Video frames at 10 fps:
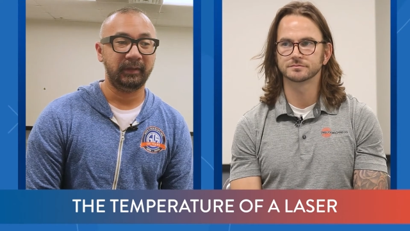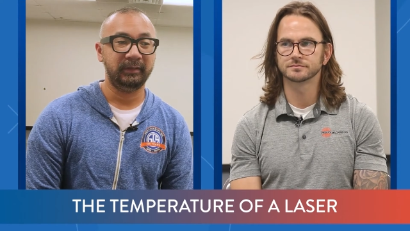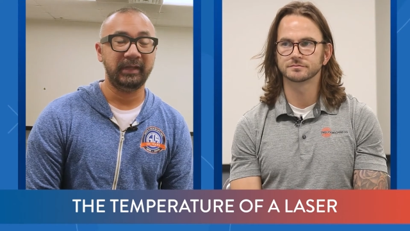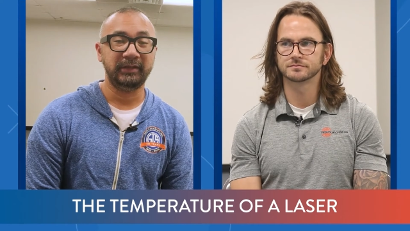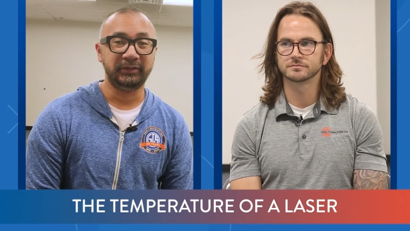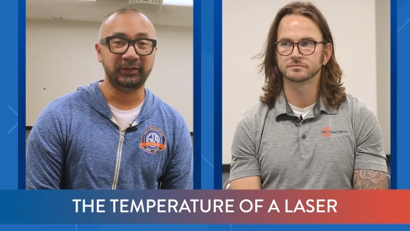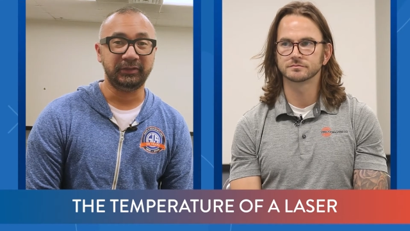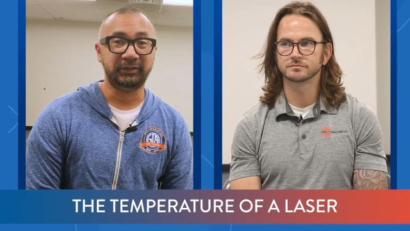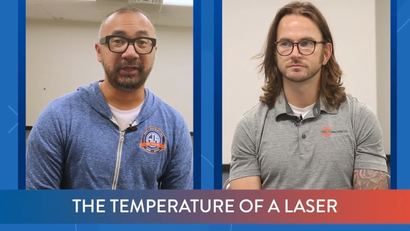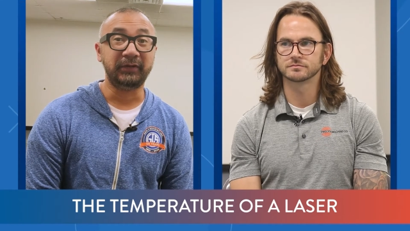Speaker 1: lasers
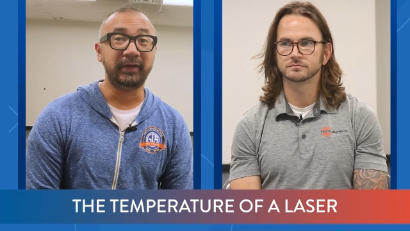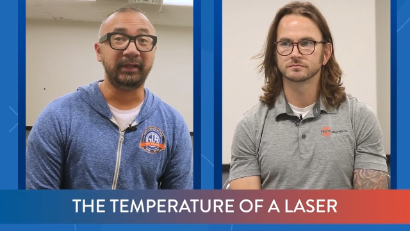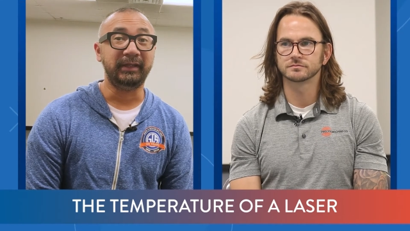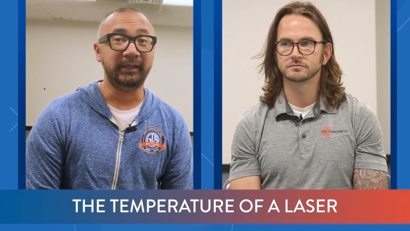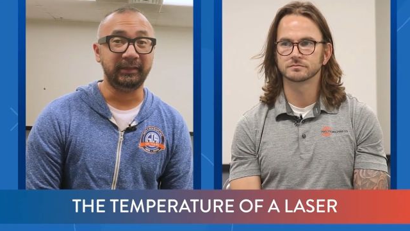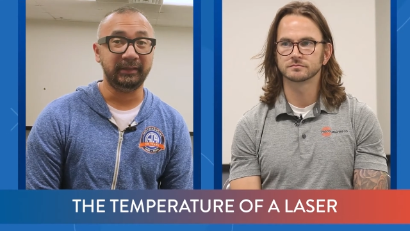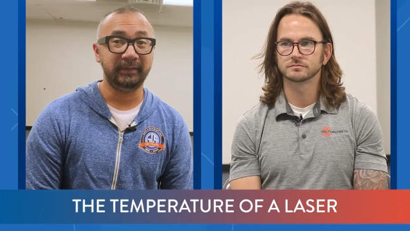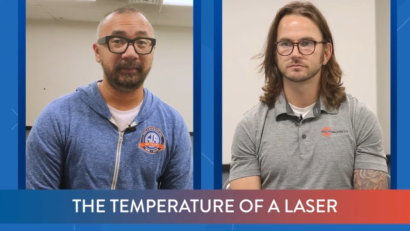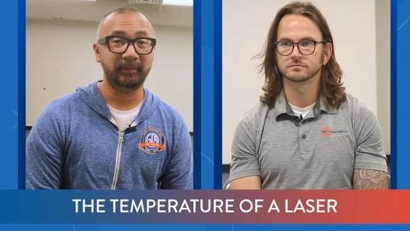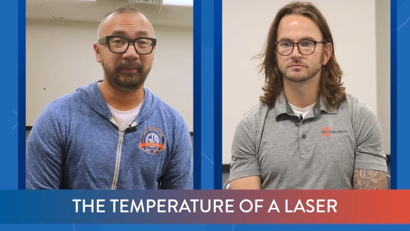generate heat,
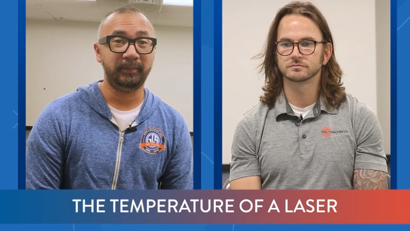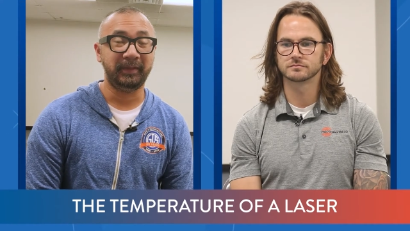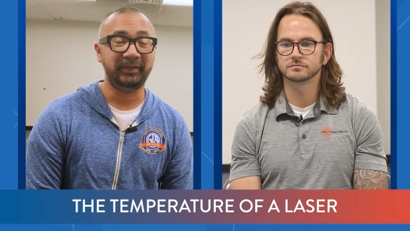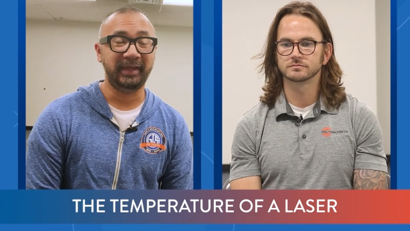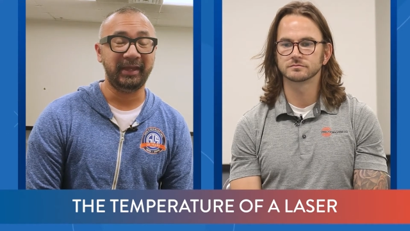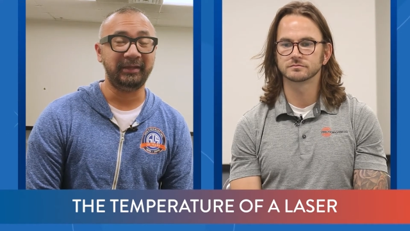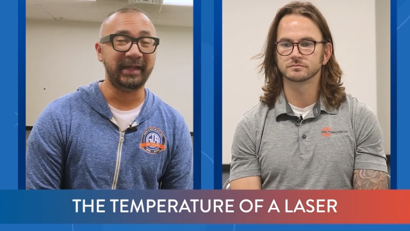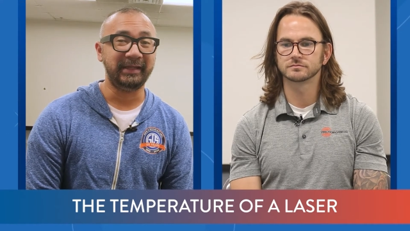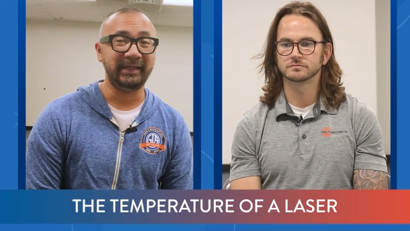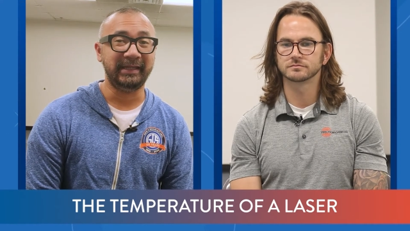but they are
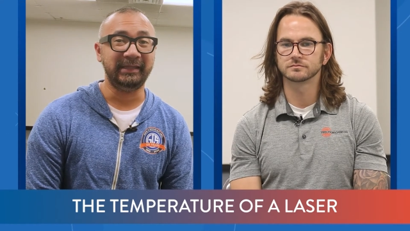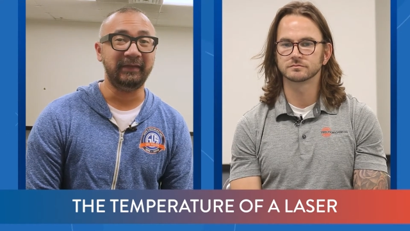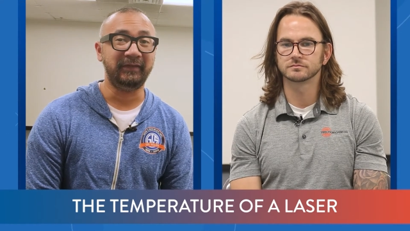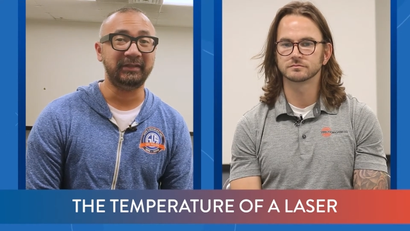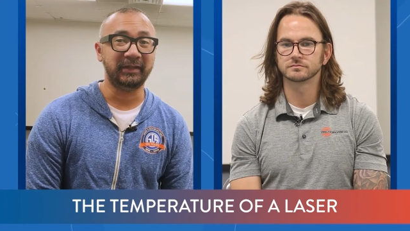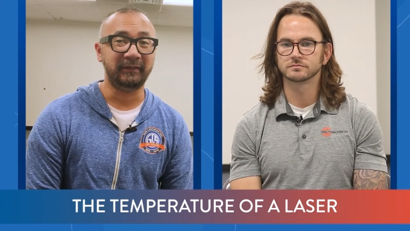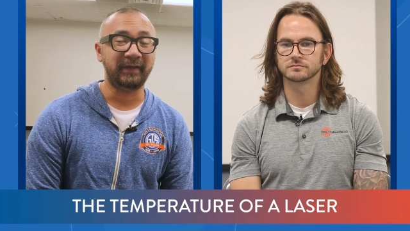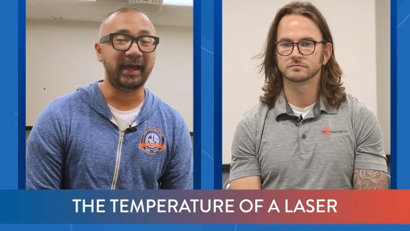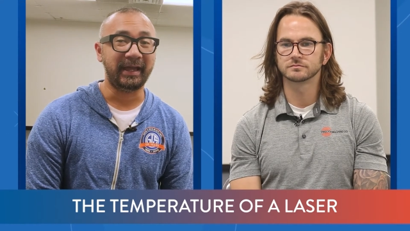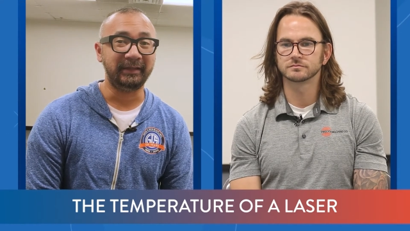not in and of itself
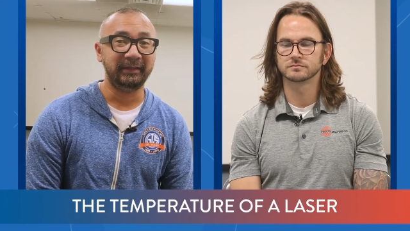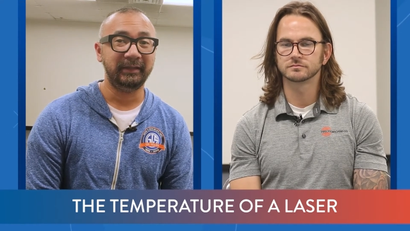hot.